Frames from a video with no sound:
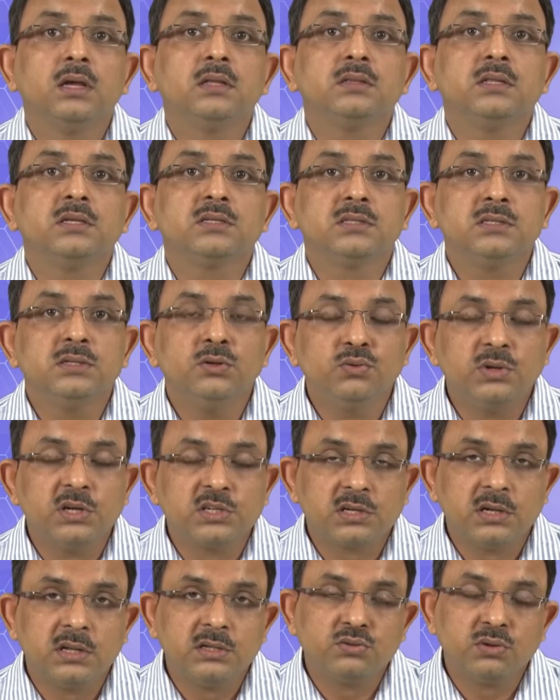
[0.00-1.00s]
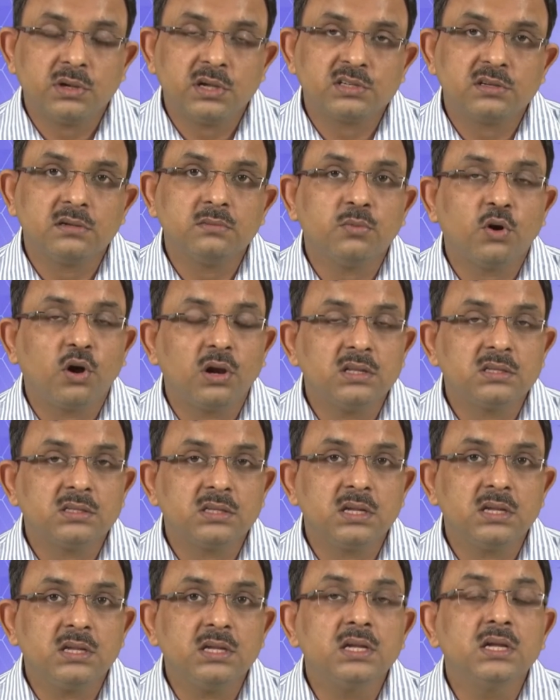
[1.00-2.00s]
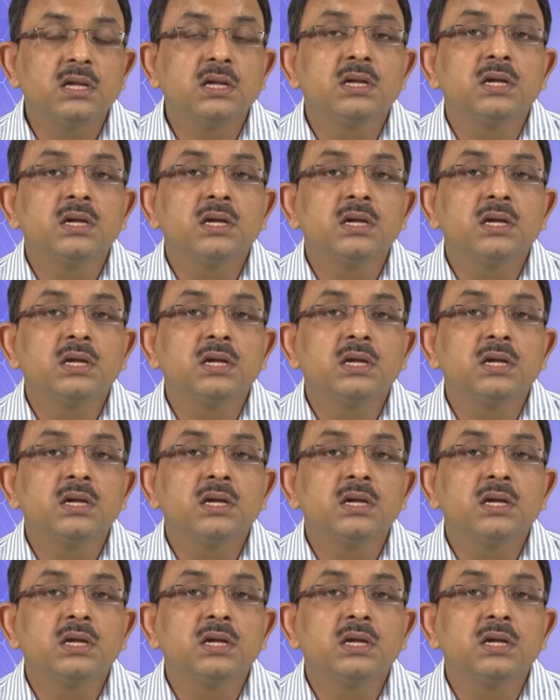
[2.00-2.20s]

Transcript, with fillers: This new national education policy